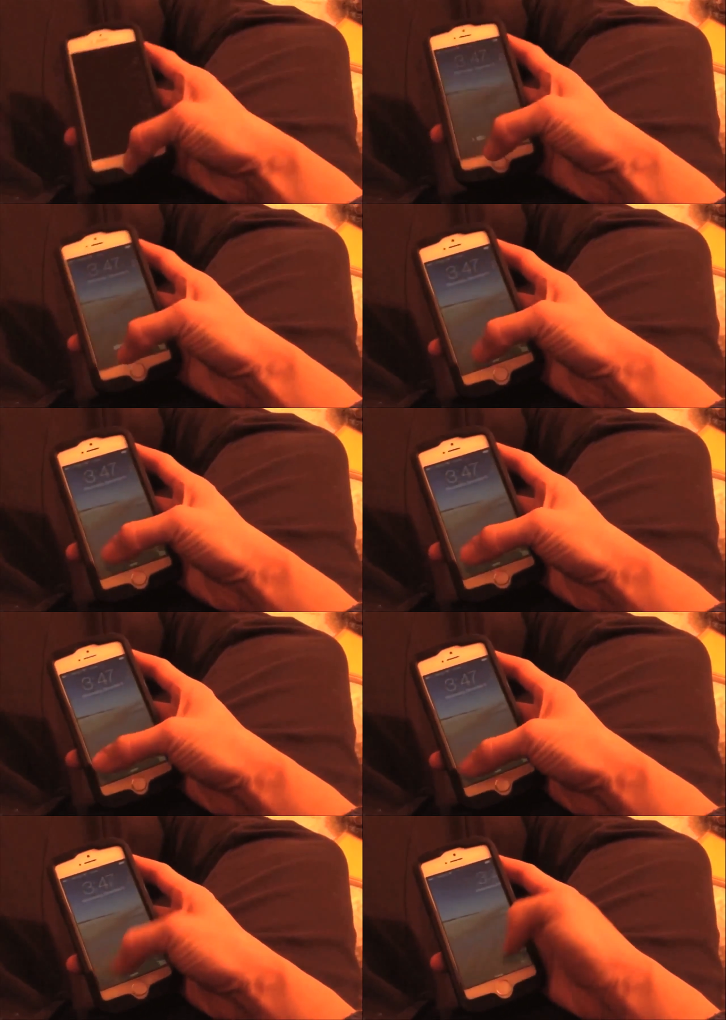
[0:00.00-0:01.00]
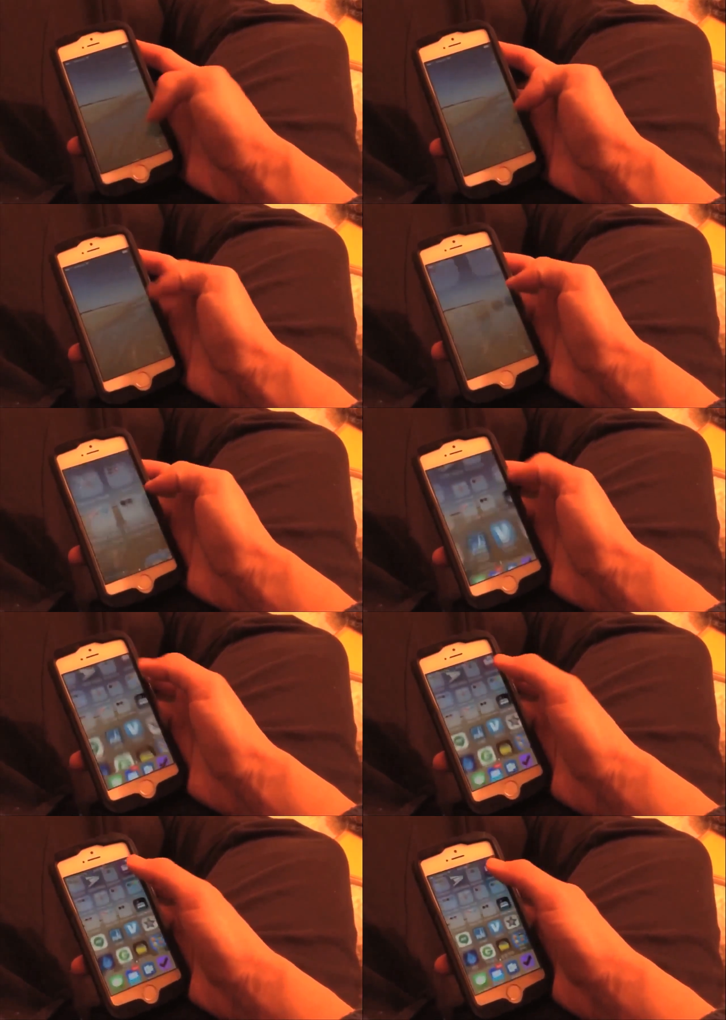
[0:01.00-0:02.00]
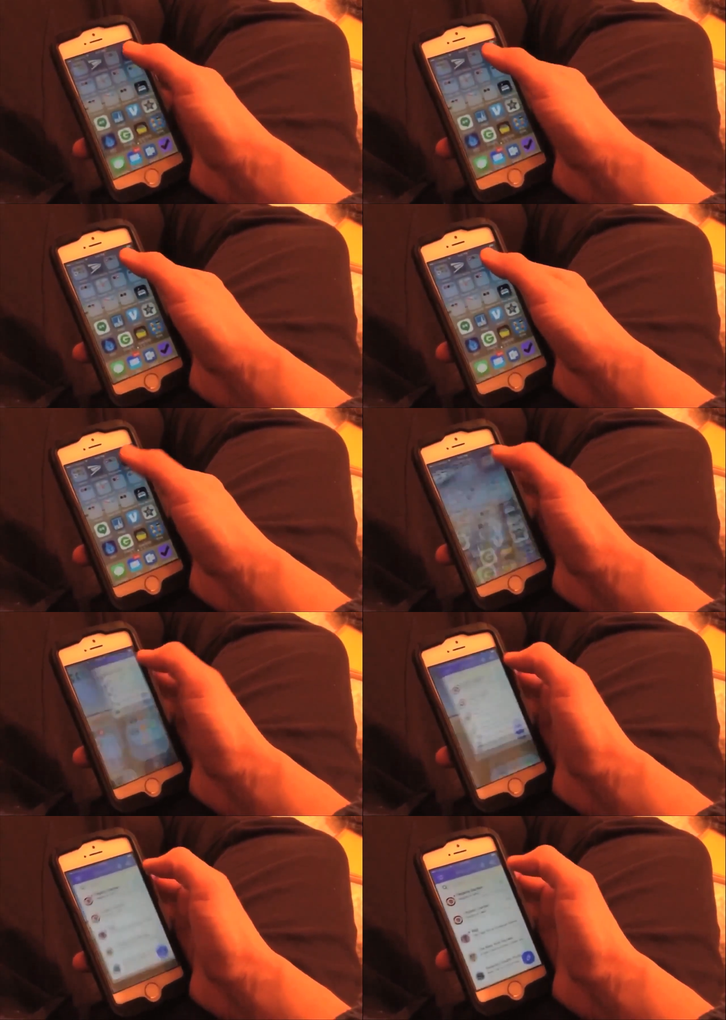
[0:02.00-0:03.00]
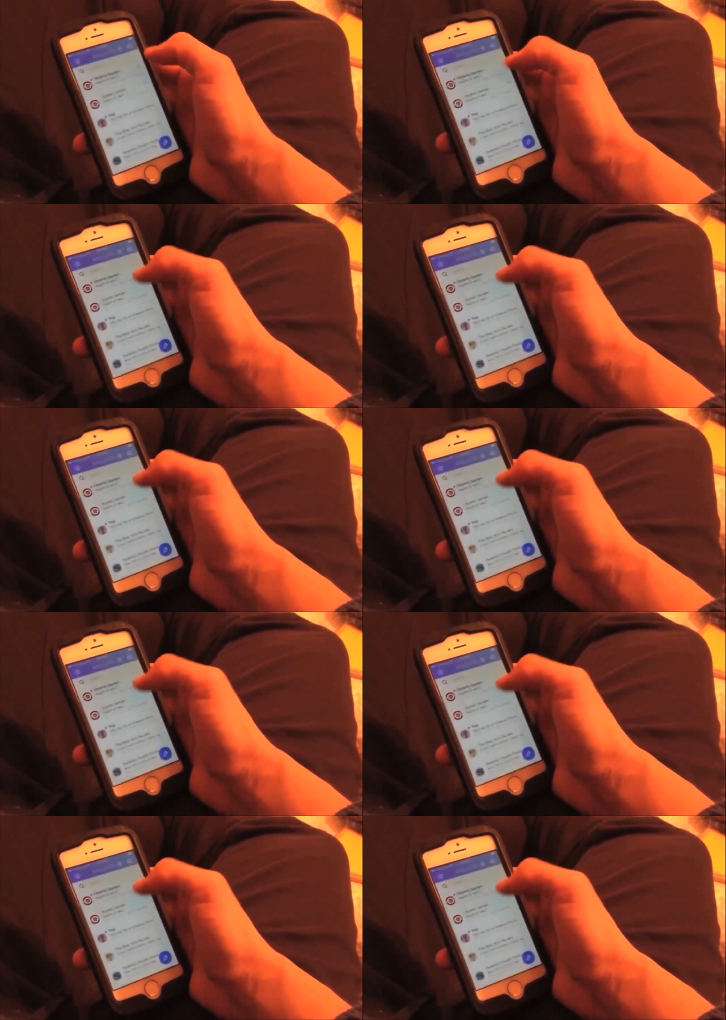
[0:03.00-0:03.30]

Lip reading: (no speaker visible)